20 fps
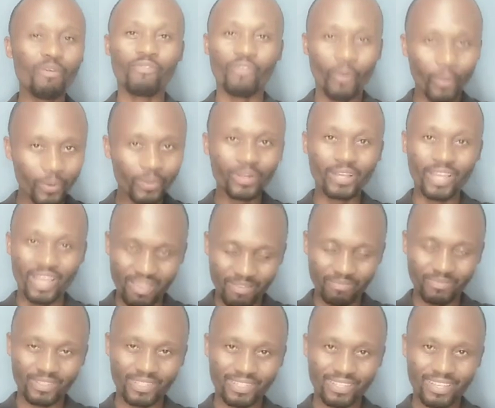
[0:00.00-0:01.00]
of all
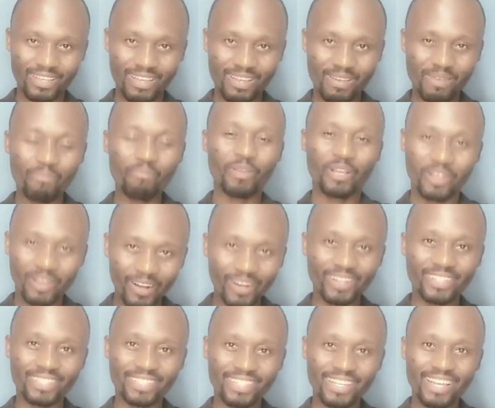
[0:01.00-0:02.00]
games,
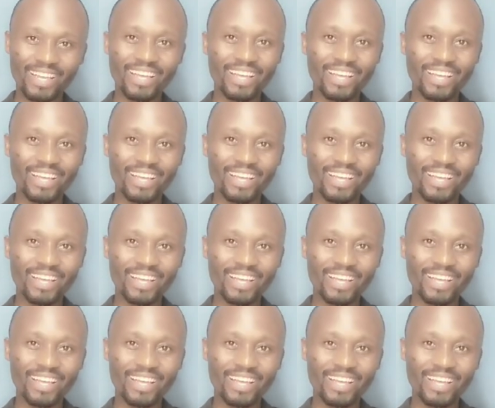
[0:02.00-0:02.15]
because